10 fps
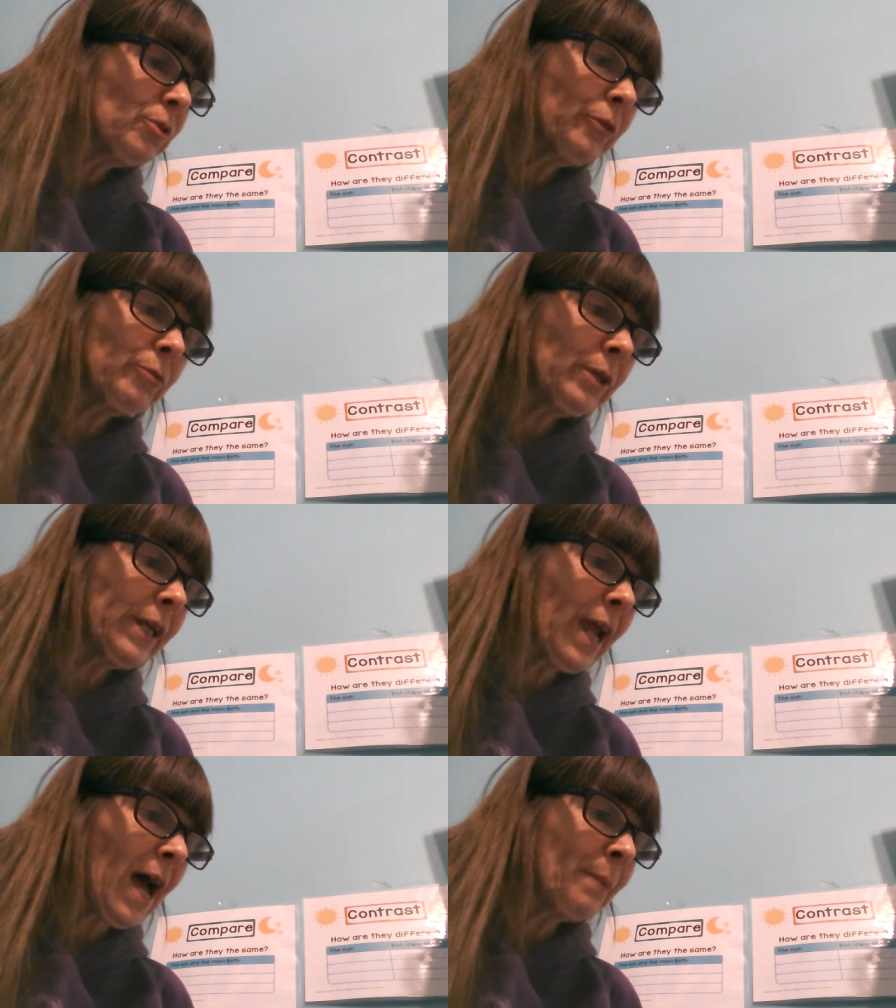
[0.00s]
she was
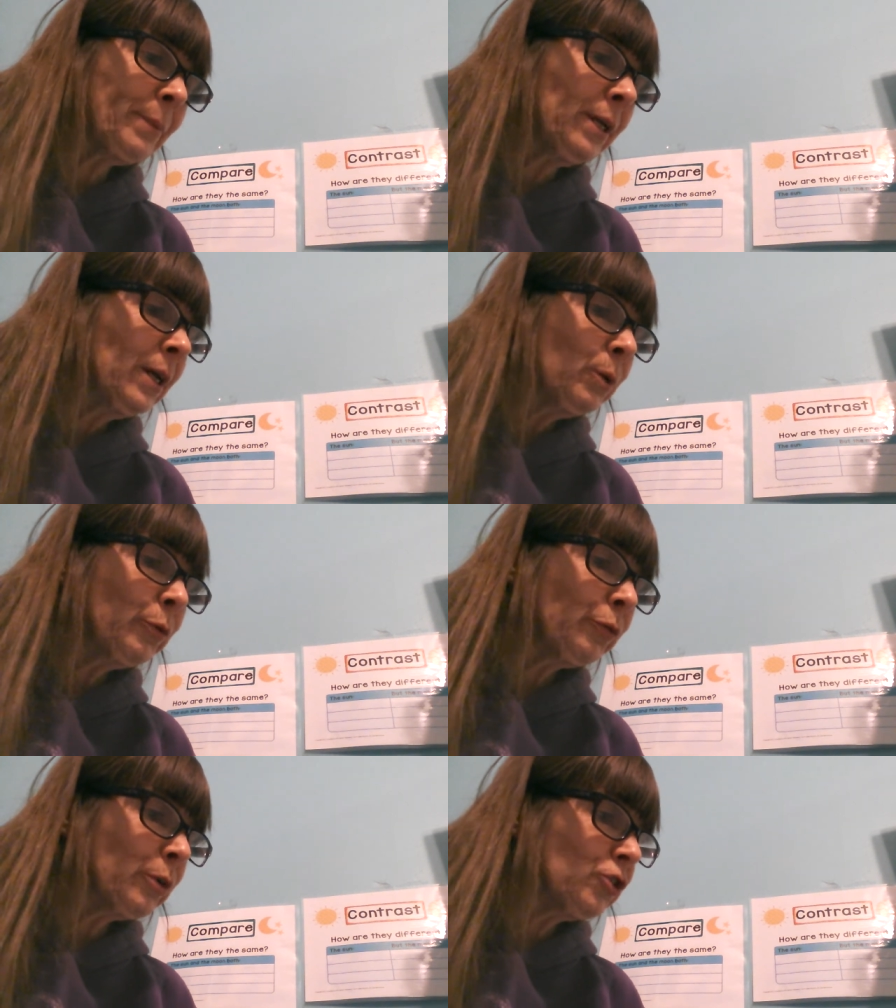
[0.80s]
really happy
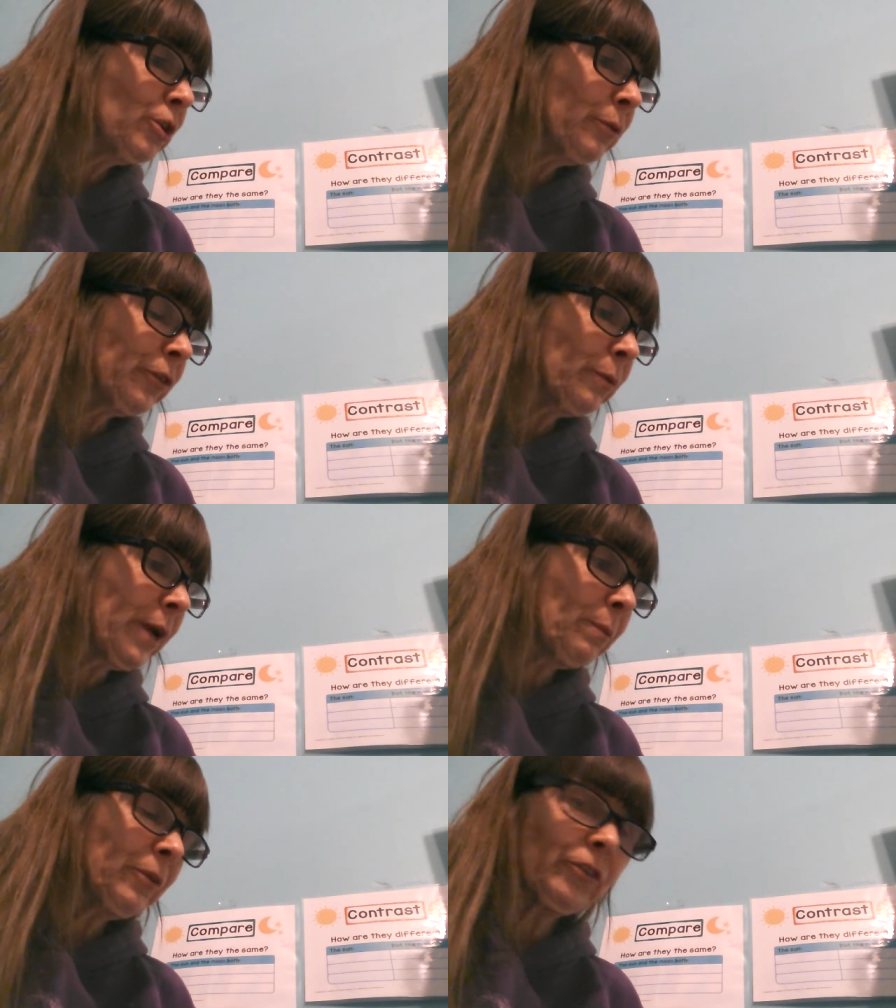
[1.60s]
was when she was
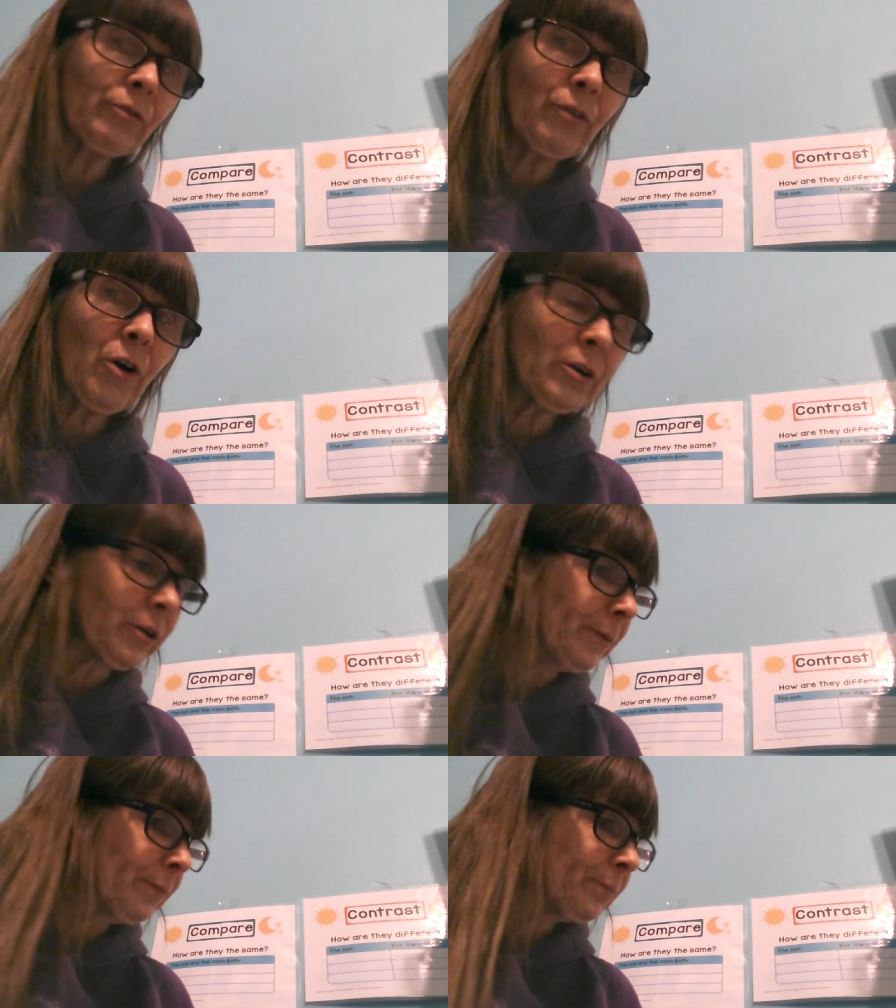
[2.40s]
around Mr.
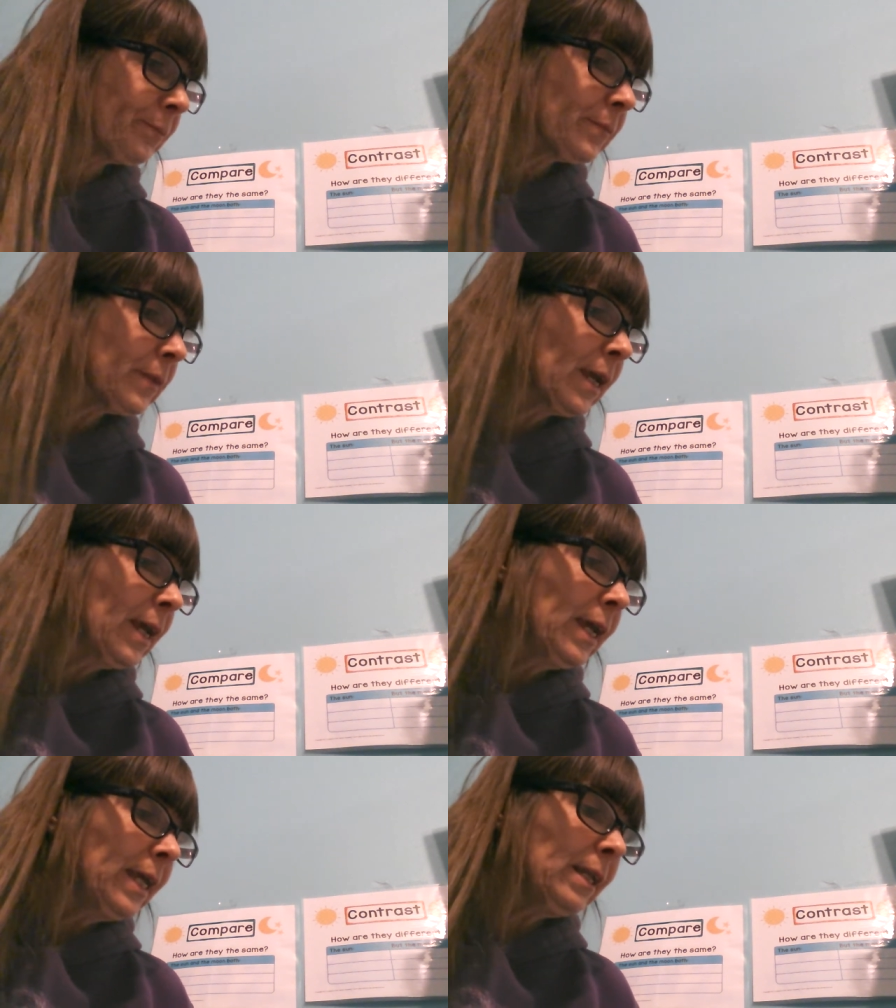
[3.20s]
Falker.
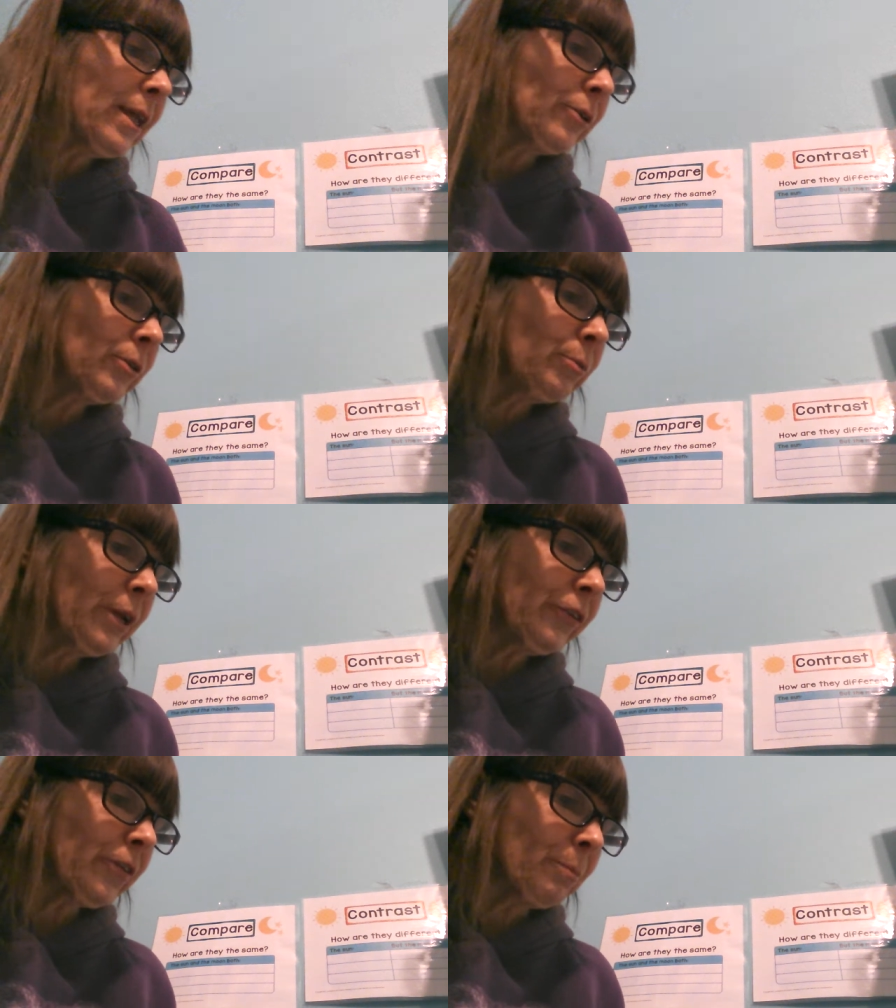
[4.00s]
He let her
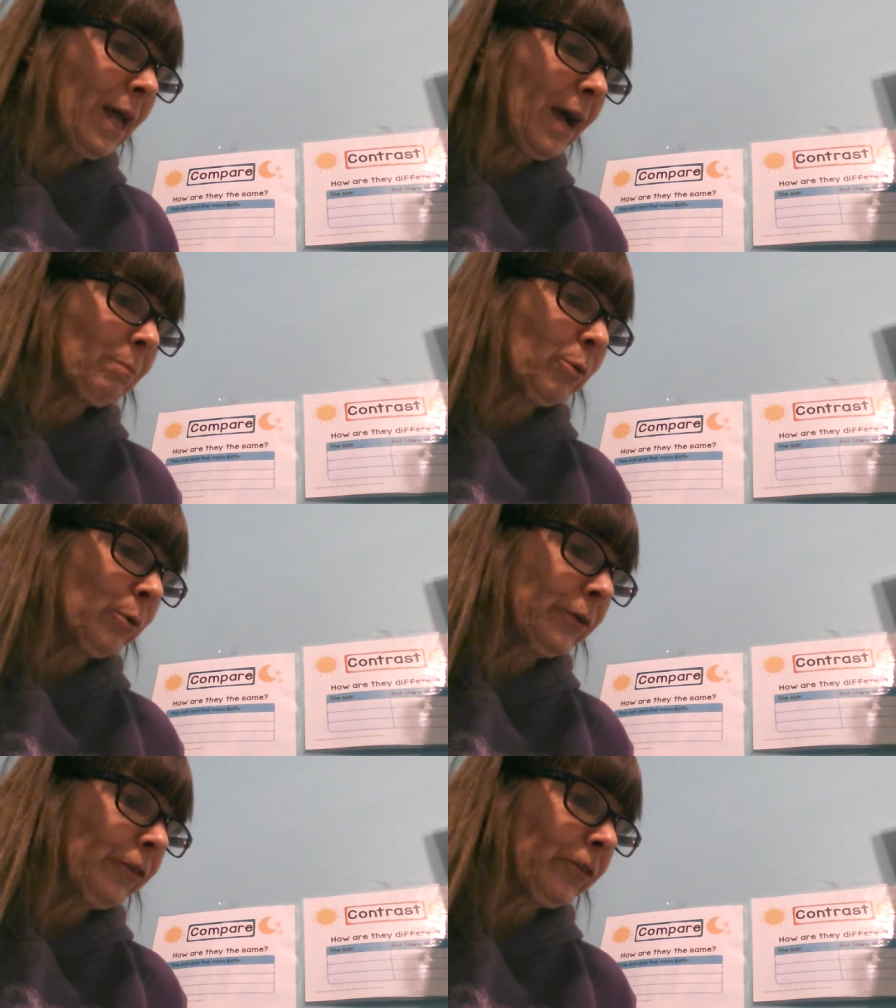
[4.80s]
erase the
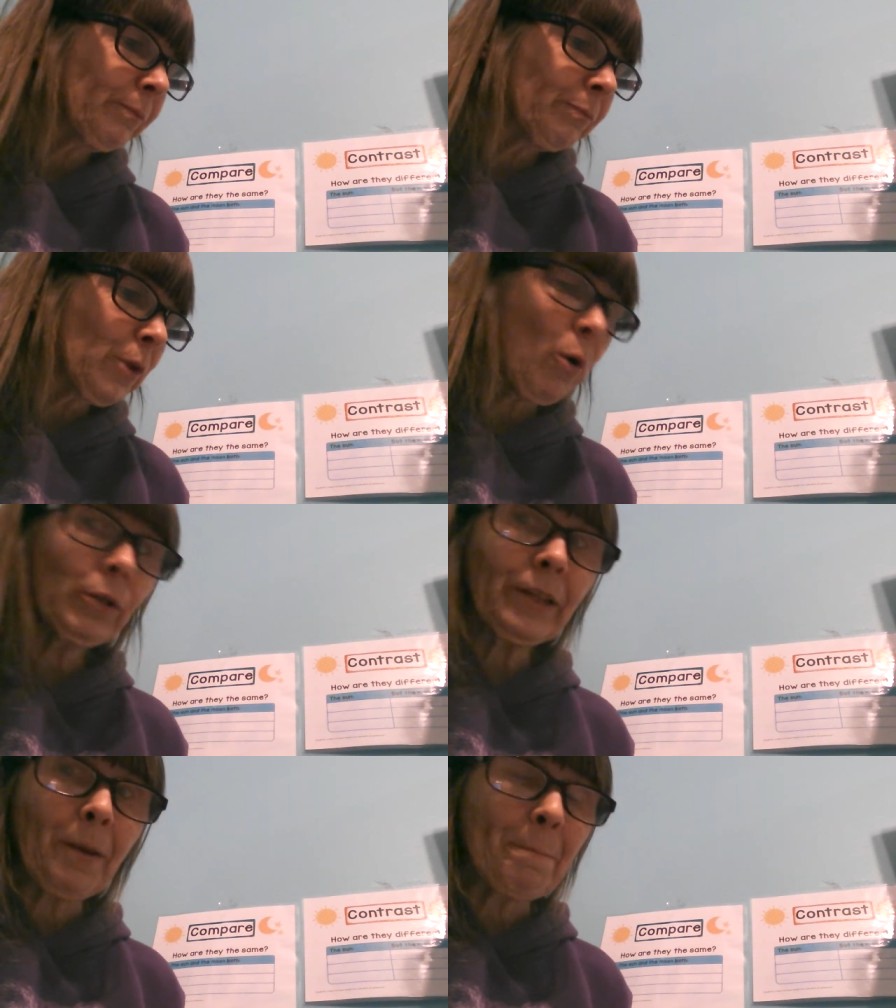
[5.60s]
blackboards.
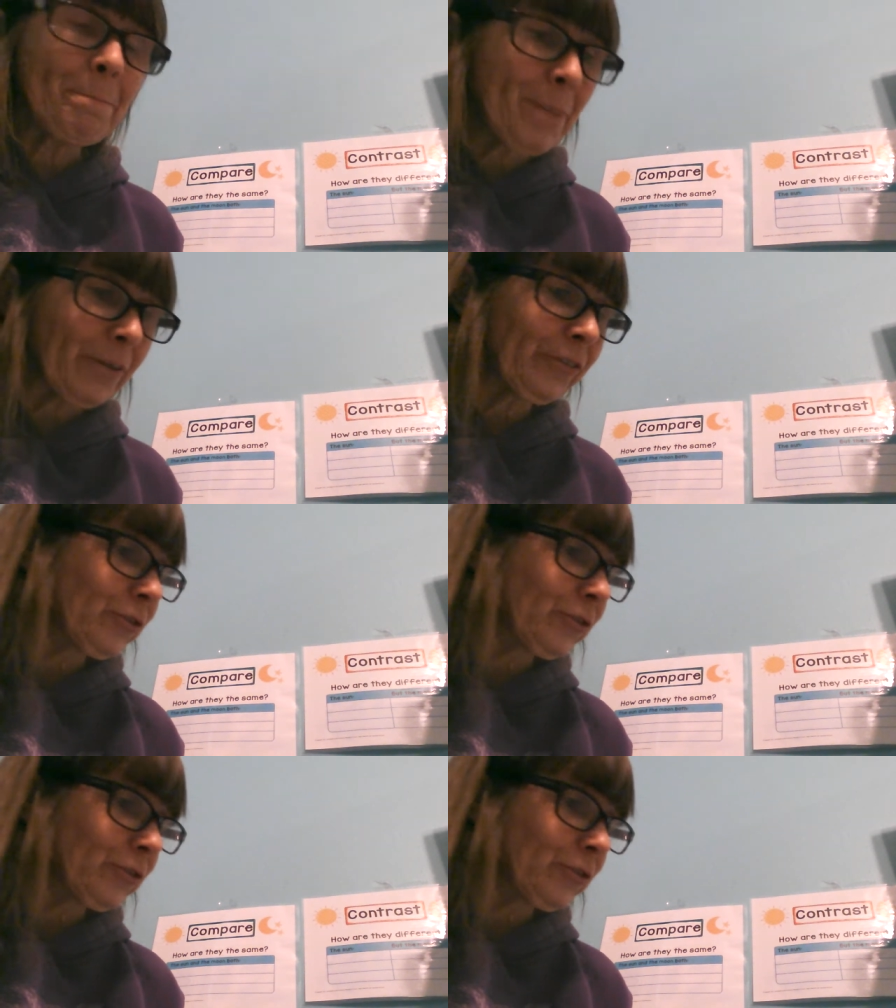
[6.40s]
Only the best